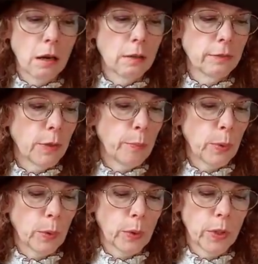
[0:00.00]
off the
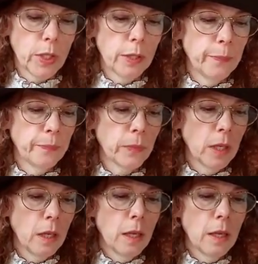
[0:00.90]
bird.
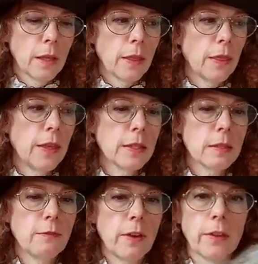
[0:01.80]

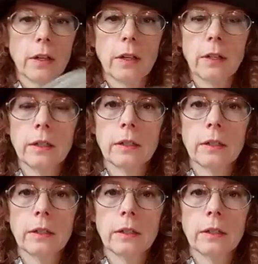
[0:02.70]
This feather